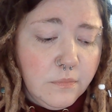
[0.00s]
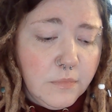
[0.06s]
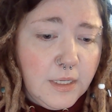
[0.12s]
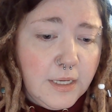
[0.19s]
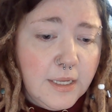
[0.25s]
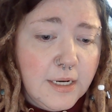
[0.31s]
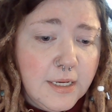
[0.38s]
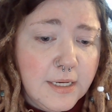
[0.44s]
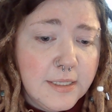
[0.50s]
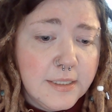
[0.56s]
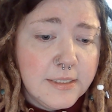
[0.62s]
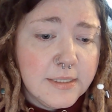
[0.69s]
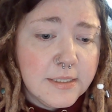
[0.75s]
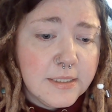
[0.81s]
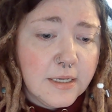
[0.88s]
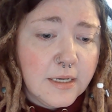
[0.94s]

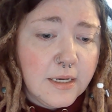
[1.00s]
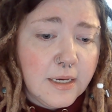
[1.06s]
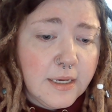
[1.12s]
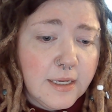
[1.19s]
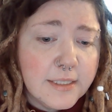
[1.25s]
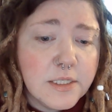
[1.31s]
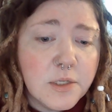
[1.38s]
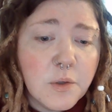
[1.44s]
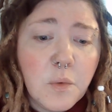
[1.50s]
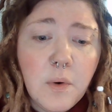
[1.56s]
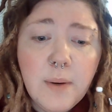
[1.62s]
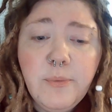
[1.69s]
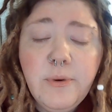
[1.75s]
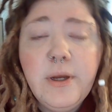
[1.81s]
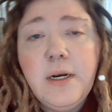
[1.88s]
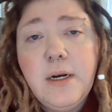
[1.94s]
it's
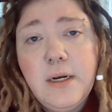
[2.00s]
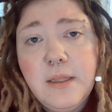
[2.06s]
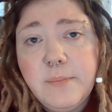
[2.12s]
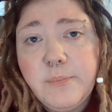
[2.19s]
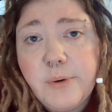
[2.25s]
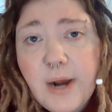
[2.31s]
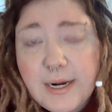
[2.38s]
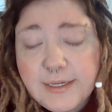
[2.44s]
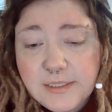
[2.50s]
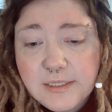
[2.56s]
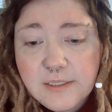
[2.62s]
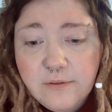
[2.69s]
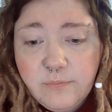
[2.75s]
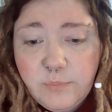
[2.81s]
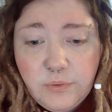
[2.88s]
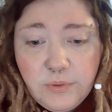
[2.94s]
incorporated in the practice
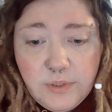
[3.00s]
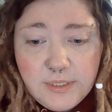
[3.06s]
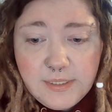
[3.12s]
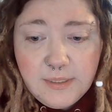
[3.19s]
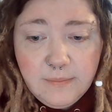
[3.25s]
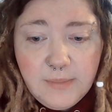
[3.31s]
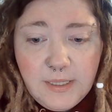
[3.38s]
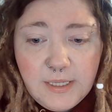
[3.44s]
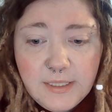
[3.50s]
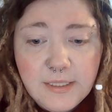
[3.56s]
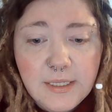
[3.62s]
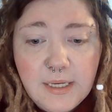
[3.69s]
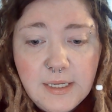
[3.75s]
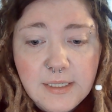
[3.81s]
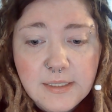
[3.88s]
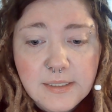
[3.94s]
of Buddhism. It
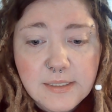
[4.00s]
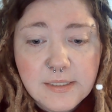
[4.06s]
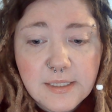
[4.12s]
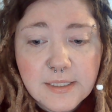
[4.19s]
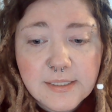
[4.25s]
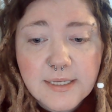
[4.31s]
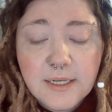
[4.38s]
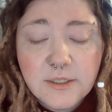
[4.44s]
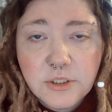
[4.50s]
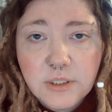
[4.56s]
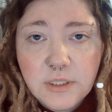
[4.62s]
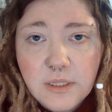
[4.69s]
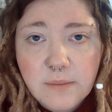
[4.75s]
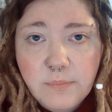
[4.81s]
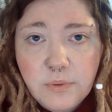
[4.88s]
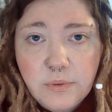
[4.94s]
is essentially
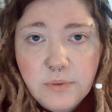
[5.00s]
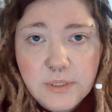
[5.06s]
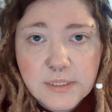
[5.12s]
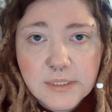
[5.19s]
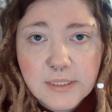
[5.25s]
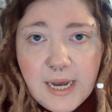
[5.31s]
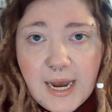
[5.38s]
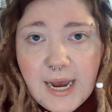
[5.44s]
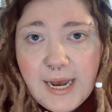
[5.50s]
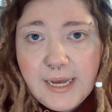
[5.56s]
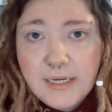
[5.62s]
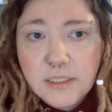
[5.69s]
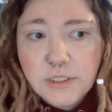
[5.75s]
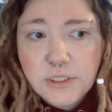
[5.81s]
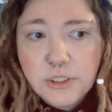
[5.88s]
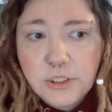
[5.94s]
the Buddhist
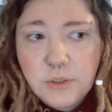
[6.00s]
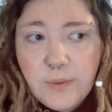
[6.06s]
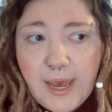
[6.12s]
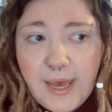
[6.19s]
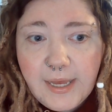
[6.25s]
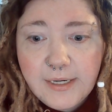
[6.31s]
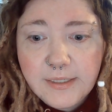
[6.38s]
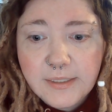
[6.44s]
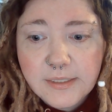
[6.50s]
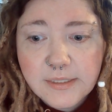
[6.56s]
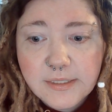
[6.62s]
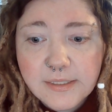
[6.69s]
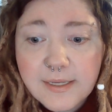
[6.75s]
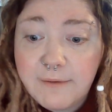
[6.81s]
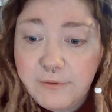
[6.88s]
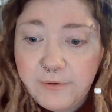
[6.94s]
guide to end
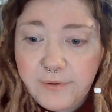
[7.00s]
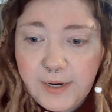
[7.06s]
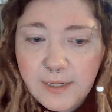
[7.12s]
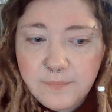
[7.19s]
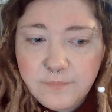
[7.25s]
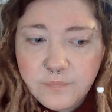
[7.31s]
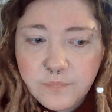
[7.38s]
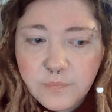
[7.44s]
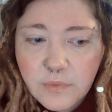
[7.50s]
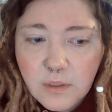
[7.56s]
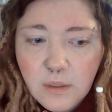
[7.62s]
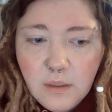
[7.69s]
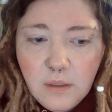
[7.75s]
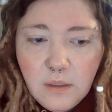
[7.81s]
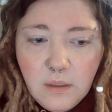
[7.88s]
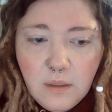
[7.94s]
suffering.
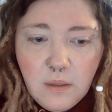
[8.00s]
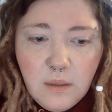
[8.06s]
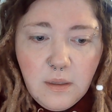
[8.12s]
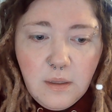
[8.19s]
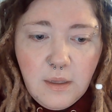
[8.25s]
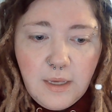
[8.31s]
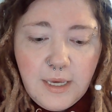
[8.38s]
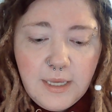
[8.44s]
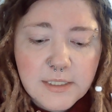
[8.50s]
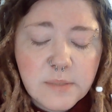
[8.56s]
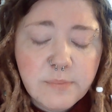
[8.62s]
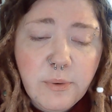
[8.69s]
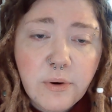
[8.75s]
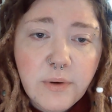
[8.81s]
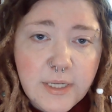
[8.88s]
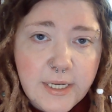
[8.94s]
And it's
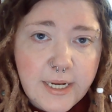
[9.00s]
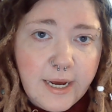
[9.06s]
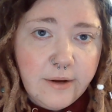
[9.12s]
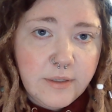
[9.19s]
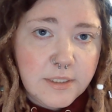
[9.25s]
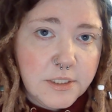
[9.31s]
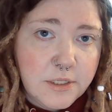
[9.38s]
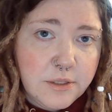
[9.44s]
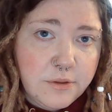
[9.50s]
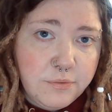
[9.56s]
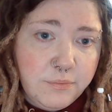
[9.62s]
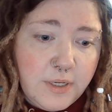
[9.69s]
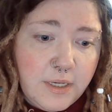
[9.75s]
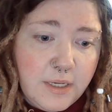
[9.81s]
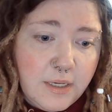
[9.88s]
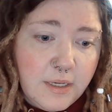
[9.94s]
broken down into
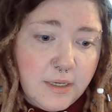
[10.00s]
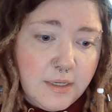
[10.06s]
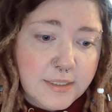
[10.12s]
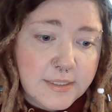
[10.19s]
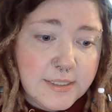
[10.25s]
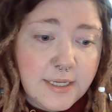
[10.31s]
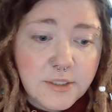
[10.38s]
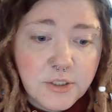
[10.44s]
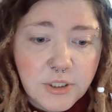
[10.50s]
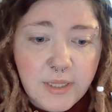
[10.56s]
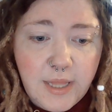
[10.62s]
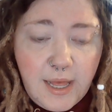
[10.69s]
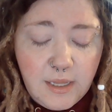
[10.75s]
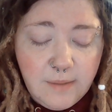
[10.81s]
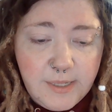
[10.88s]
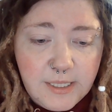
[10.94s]
three essential
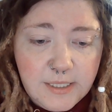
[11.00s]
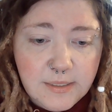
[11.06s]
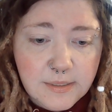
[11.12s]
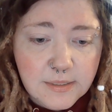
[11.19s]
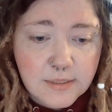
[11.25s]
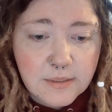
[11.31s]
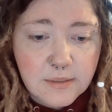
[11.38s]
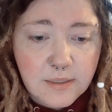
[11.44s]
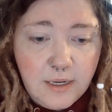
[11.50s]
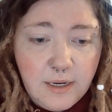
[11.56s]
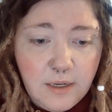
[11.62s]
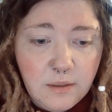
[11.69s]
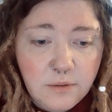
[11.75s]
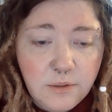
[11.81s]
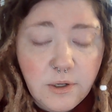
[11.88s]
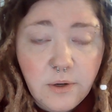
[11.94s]
elements,
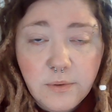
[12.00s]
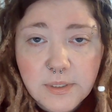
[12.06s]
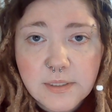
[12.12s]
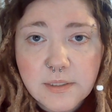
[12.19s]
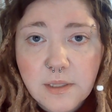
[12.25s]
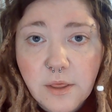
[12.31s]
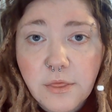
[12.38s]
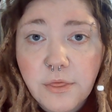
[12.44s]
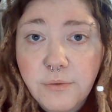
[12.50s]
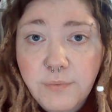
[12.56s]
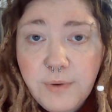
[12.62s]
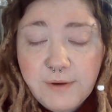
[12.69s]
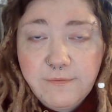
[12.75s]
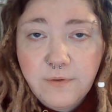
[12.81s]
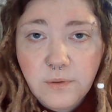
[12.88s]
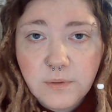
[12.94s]
known as the
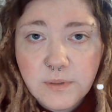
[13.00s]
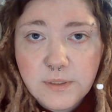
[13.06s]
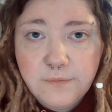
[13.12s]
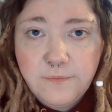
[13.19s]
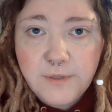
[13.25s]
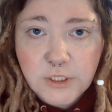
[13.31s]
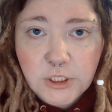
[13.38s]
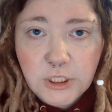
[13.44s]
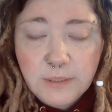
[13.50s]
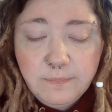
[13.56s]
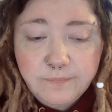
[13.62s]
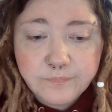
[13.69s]
threefold division